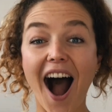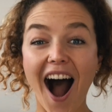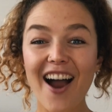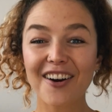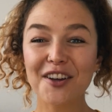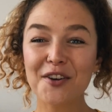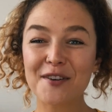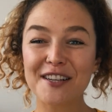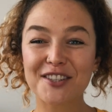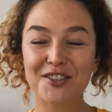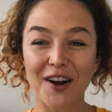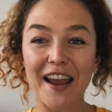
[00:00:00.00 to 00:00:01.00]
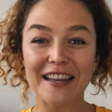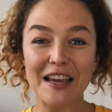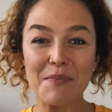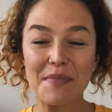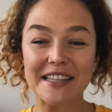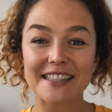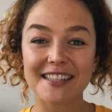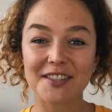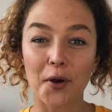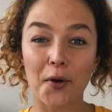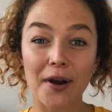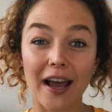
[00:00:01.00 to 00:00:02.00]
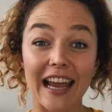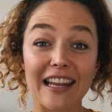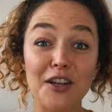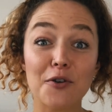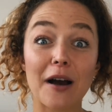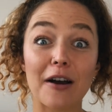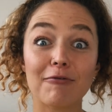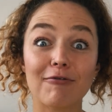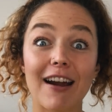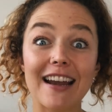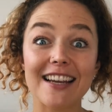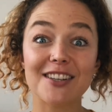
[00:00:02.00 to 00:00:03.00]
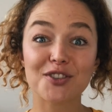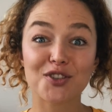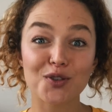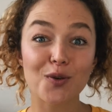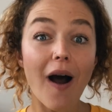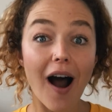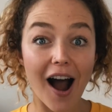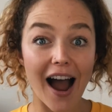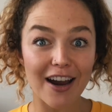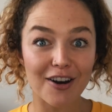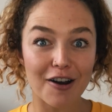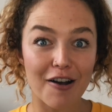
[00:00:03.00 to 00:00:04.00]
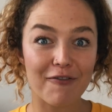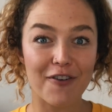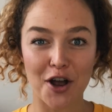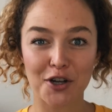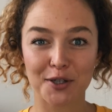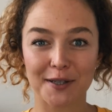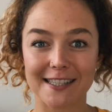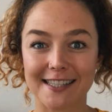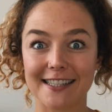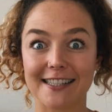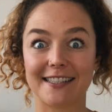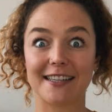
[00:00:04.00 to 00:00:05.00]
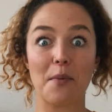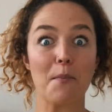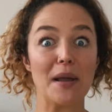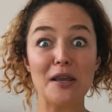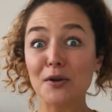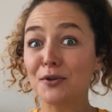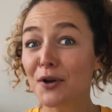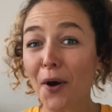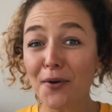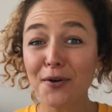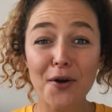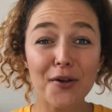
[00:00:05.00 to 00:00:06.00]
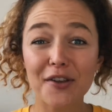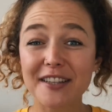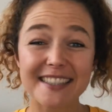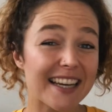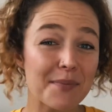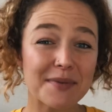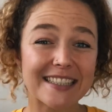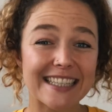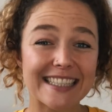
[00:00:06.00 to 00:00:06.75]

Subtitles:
Are you an Australian business owner and you are ready to hire a virtual assistant, but you don't know the steps to